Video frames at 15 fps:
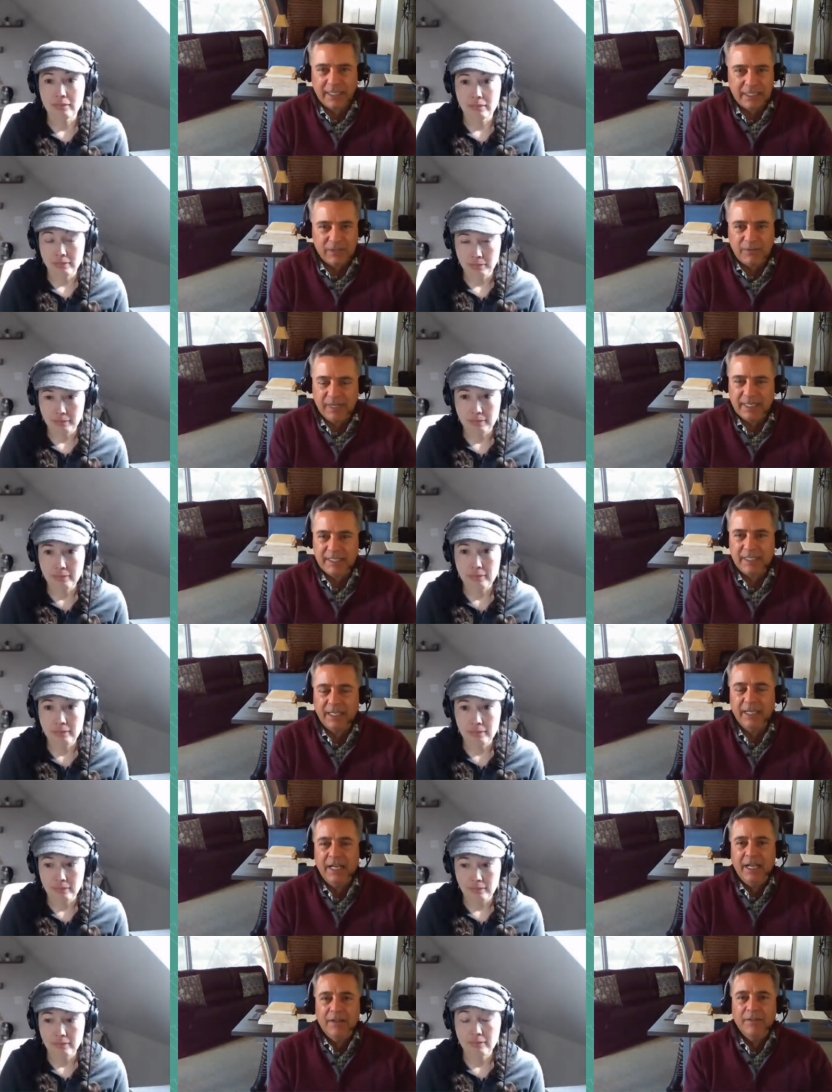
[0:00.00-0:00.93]
Speaker 1: Let's face
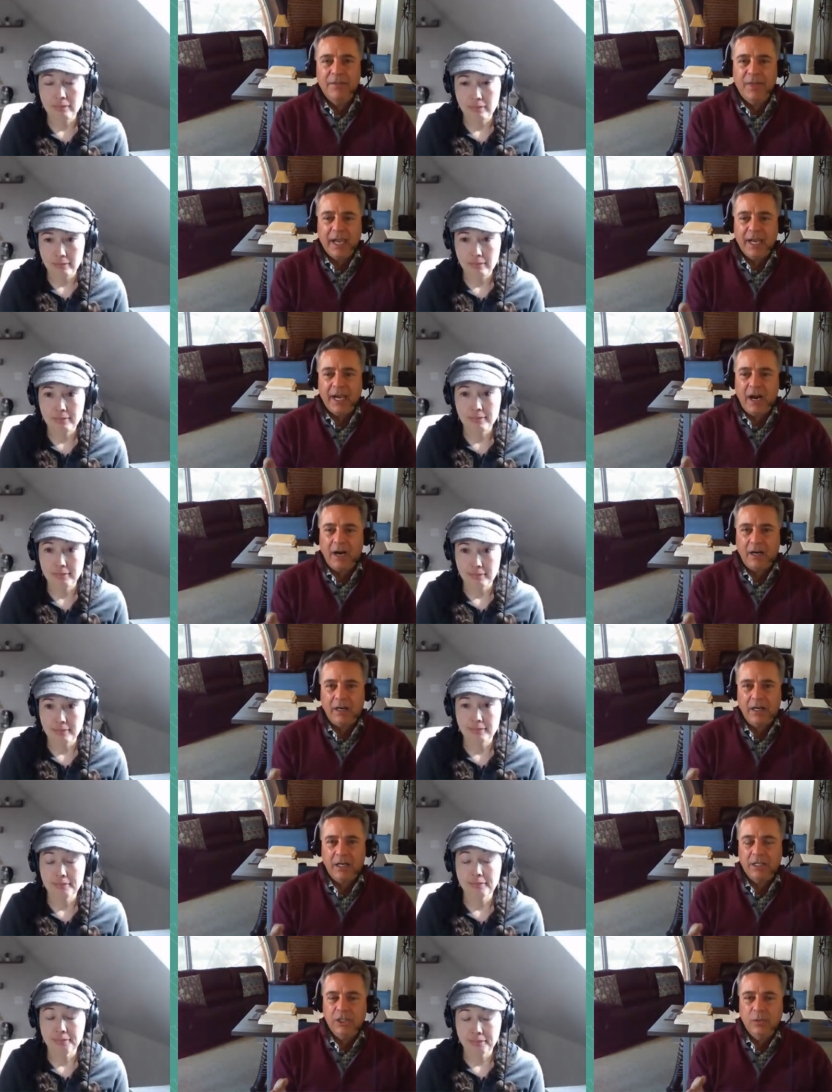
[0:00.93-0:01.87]
it, they
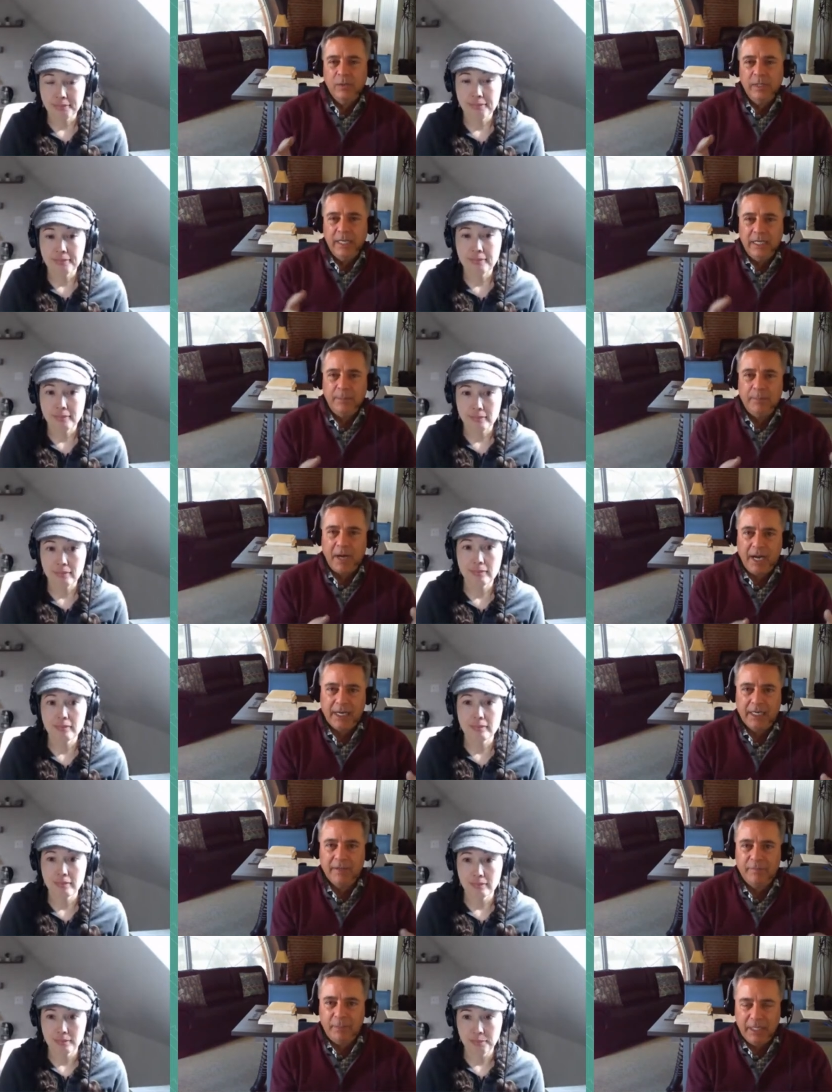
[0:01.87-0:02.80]
are a unique
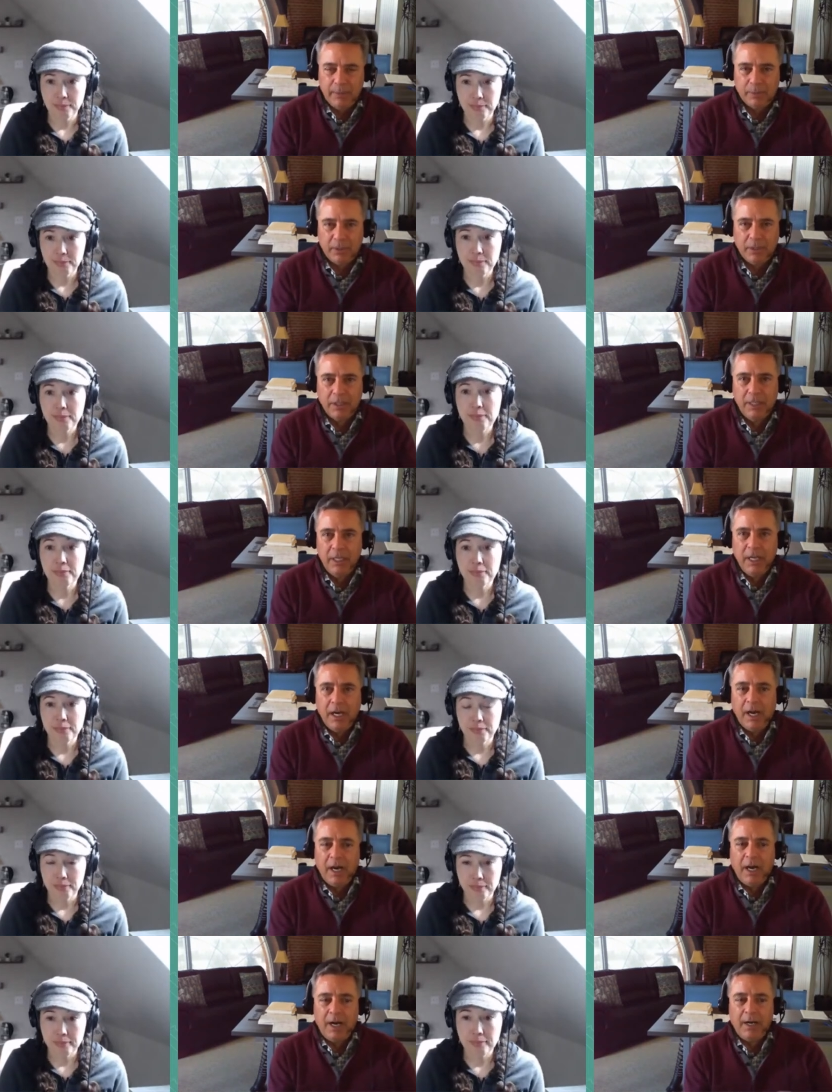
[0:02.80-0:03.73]
body of people
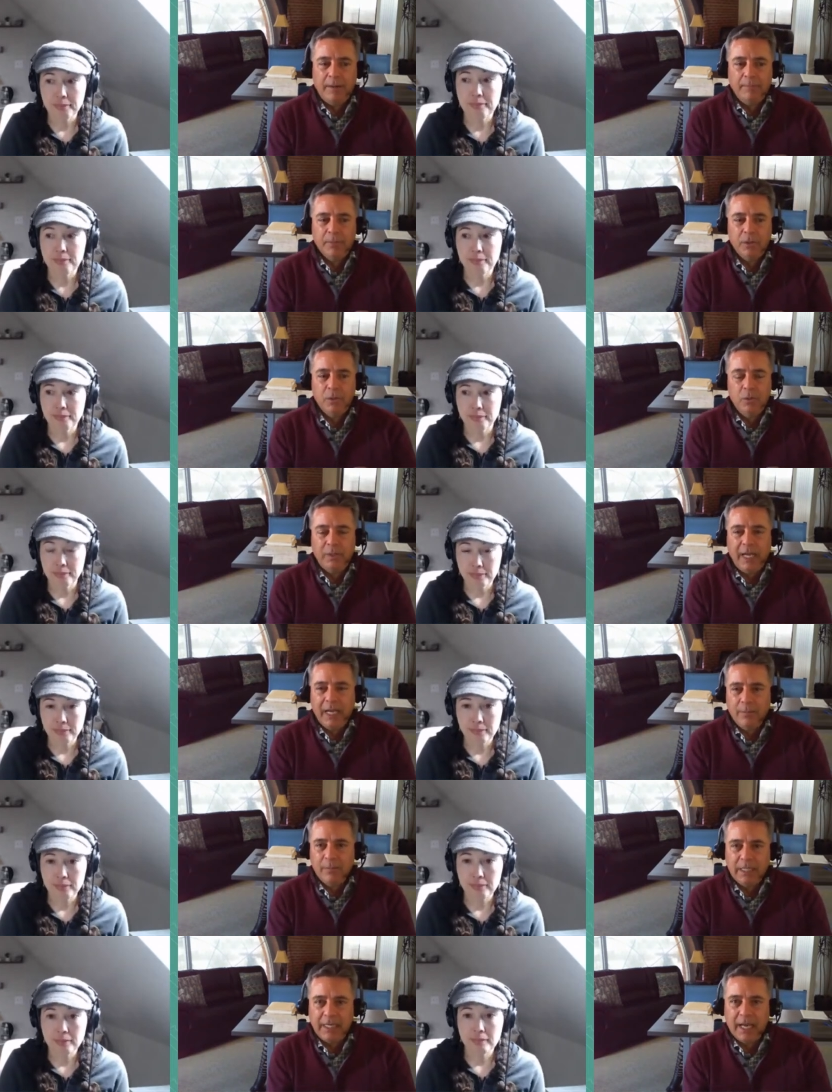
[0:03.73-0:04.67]
um, who
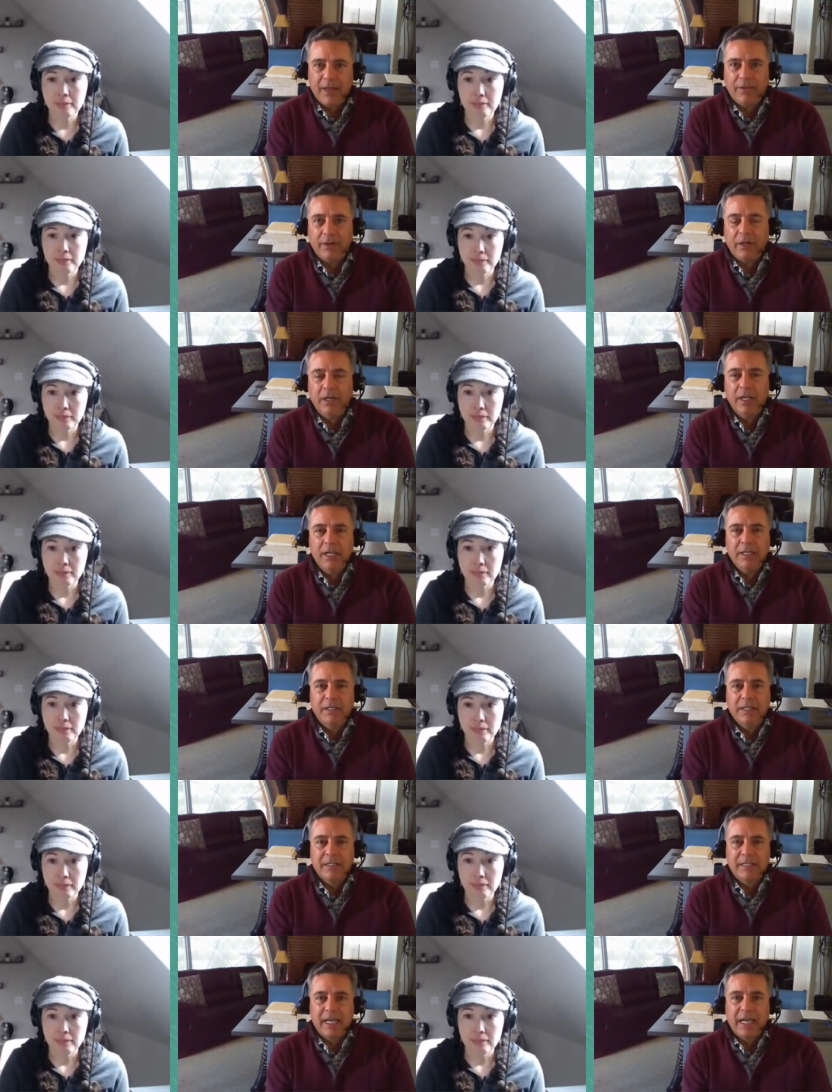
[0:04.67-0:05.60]
came together
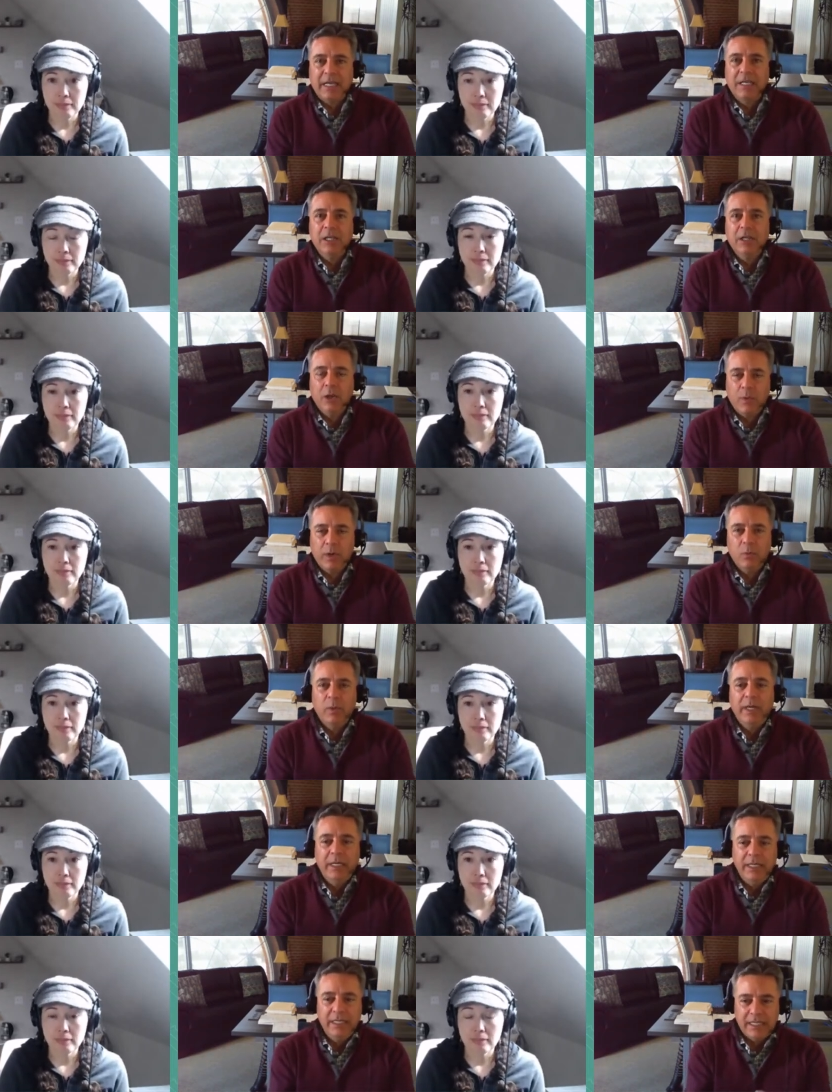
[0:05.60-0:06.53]
to say, you know what,
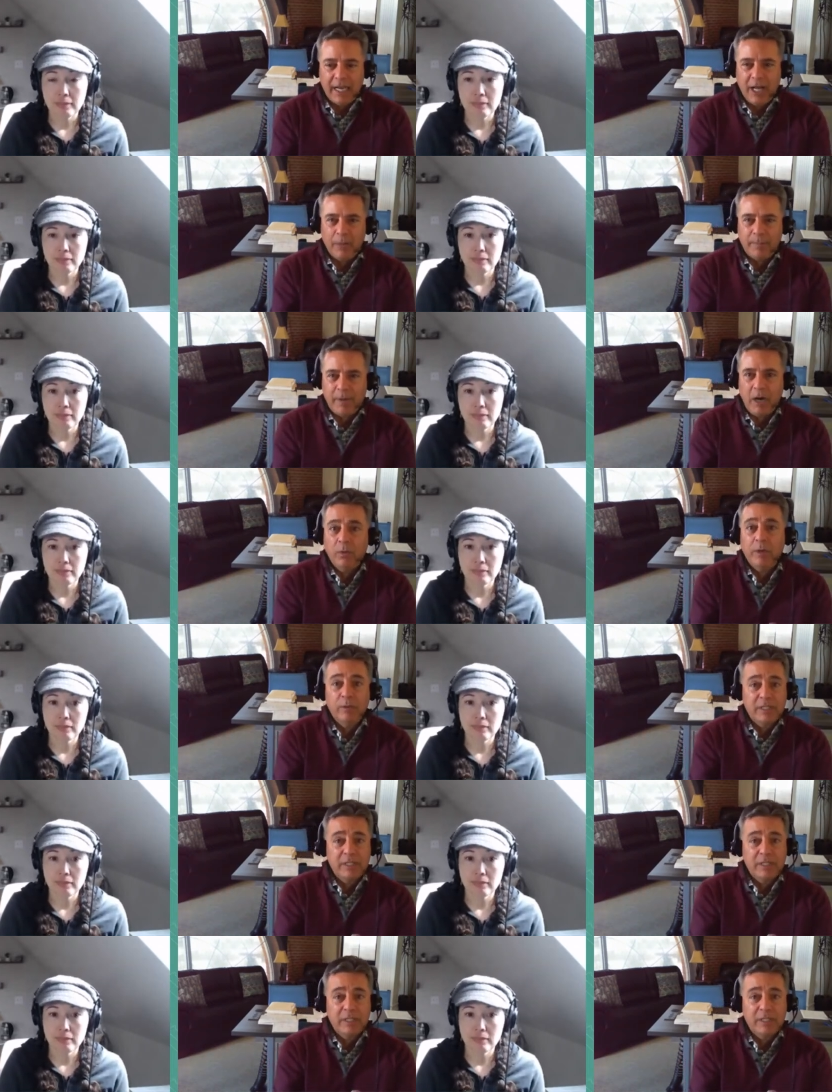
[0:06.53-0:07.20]
we need to help out.